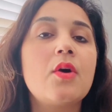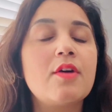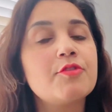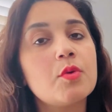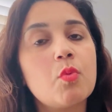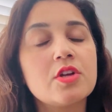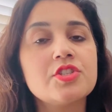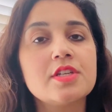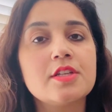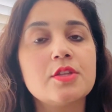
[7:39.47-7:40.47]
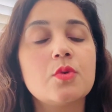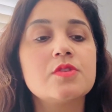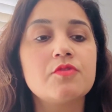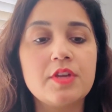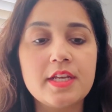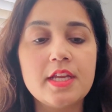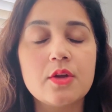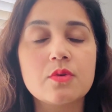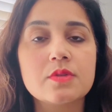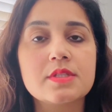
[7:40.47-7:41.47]
after watching those
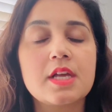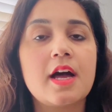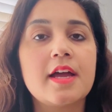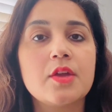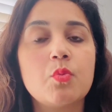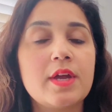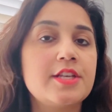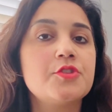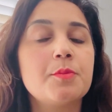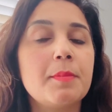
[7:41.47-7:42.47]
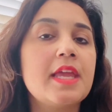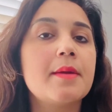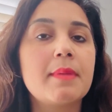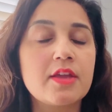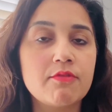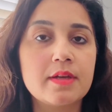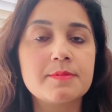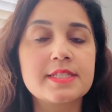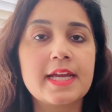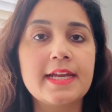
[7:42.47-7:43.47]
videos, I went to PMI
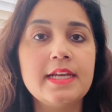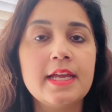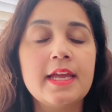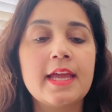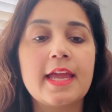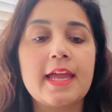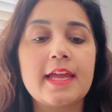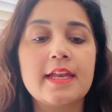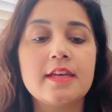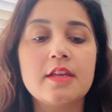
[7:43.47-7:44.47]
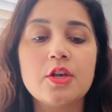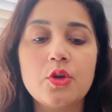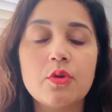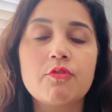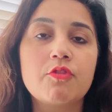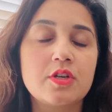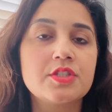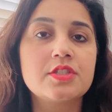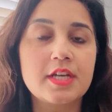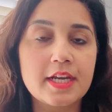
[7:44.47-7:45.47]
website and look for
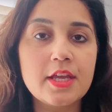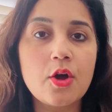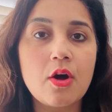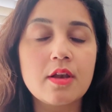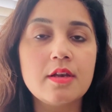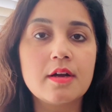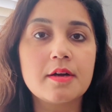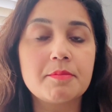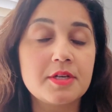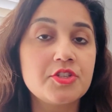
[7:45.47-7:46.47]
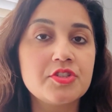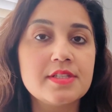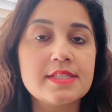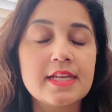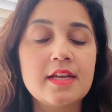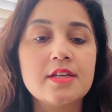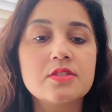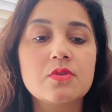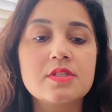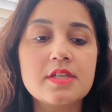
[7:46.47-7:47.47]
Study Hall purchase.
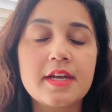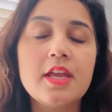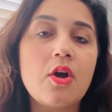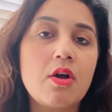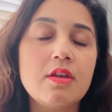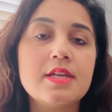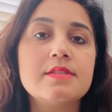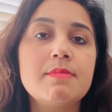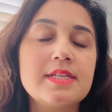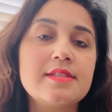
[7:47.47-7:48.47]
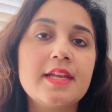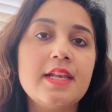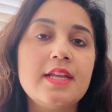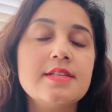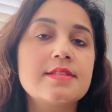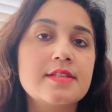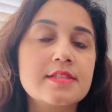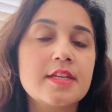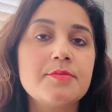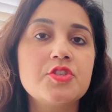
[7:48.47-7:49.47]
So Study Hall is basically
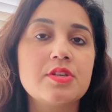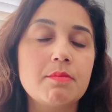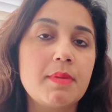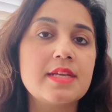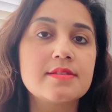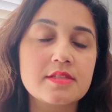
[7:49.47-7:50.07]
subscription based